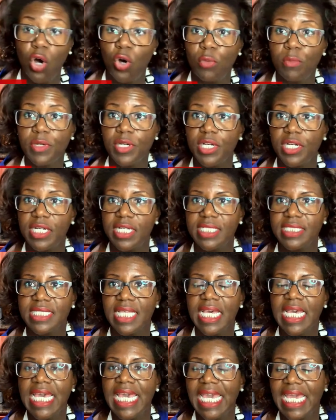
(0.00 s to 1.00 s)
Home
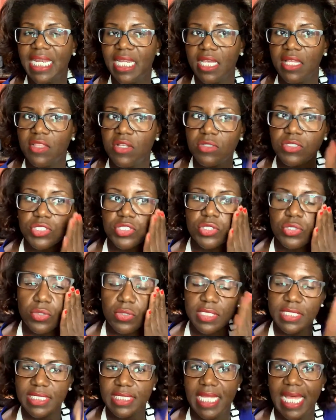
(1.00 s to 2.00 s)
Goods, any of those
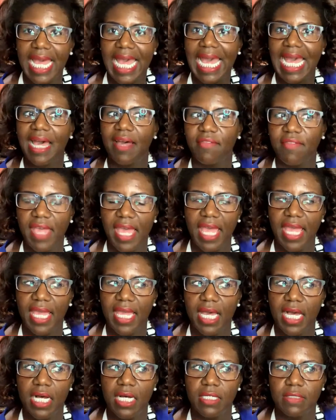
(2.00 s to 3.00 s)
stores that have
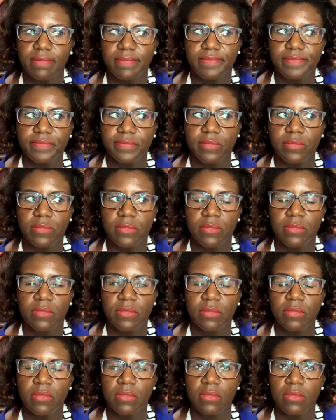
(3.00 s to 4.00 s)
a um,
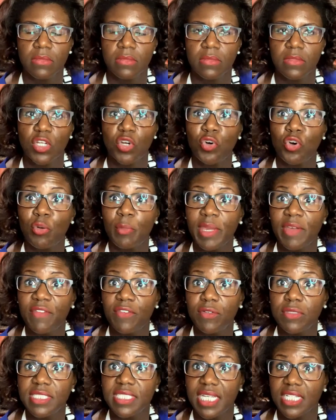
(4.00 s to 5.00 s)
gourmet
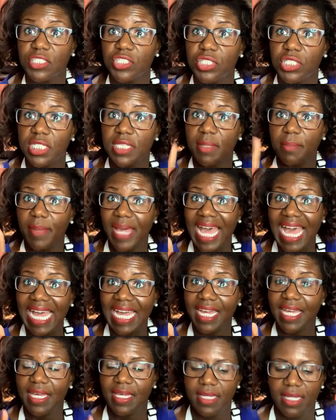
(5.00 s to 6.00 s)
food section in the
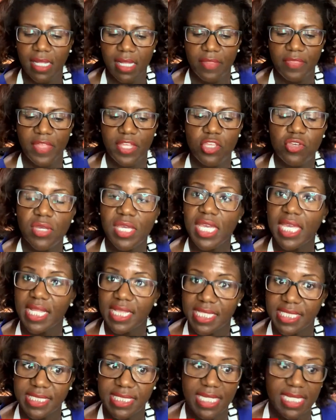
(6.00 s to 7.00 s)
back, then you can
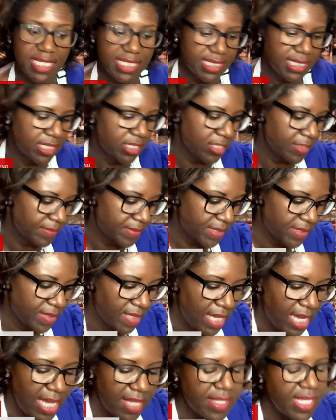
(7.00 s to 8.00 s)
get the skinny syrups
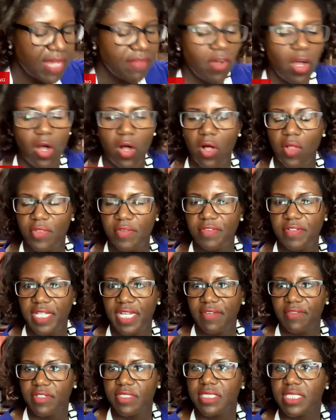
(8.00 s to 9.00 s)
and they have all the
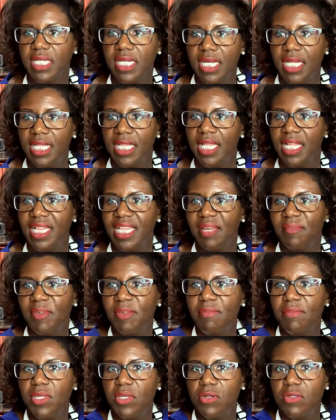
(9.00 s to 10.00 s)
flavors. Let
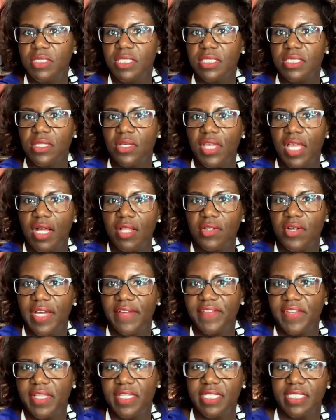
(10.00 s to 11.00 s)
me mute so y'all don't
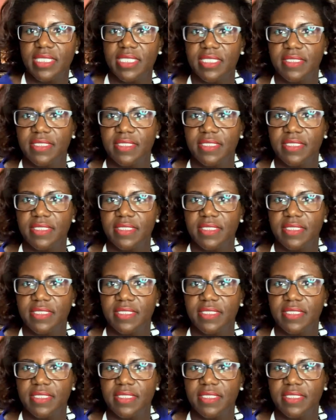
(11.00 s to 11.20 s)
have to